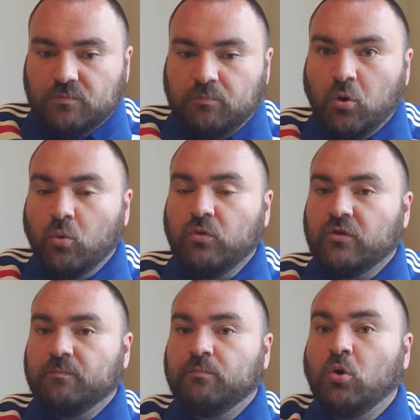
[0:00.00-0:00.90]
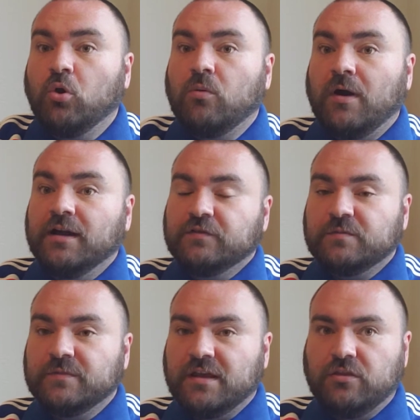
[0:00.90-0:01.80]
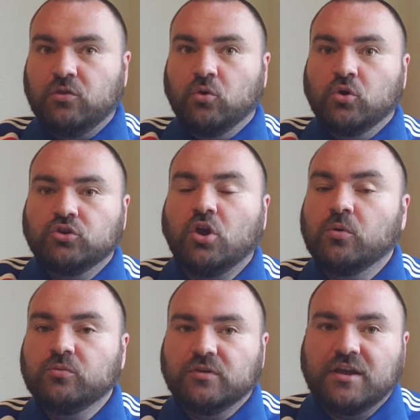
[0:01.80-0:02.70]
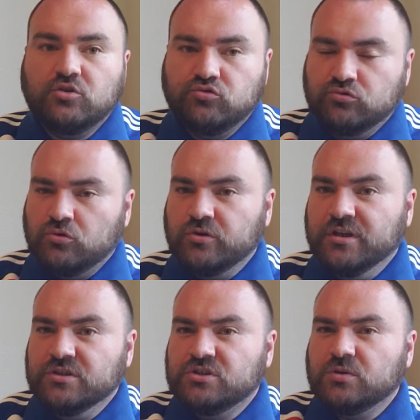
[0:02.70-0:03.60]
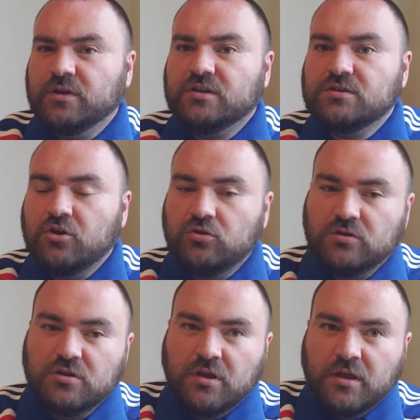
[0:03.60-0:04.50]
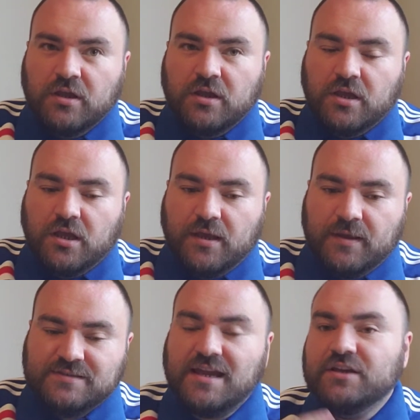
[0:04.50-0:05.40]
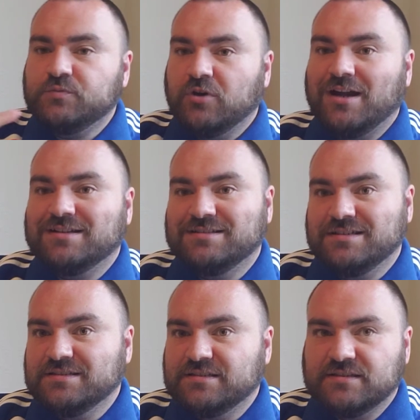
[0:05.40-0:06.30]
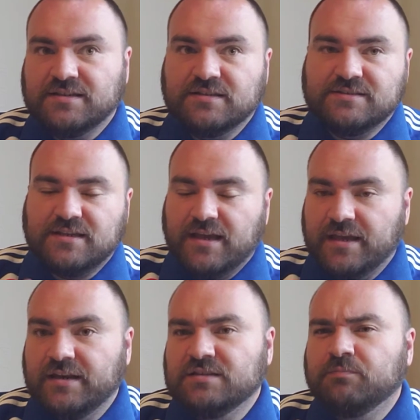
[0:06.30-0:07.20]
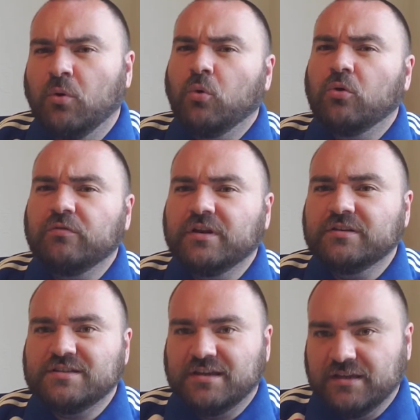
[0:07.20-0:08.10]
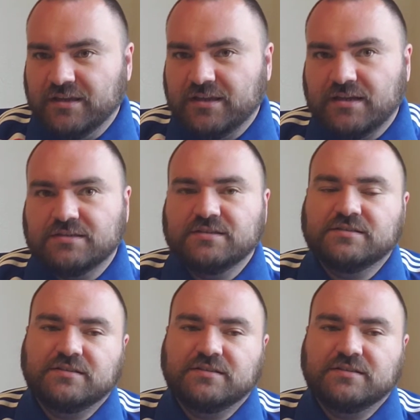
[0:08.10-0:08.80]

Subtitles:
Pull away from that thought. Don't get drawn into it. It takes practice, as I say, and it's boring to hear that.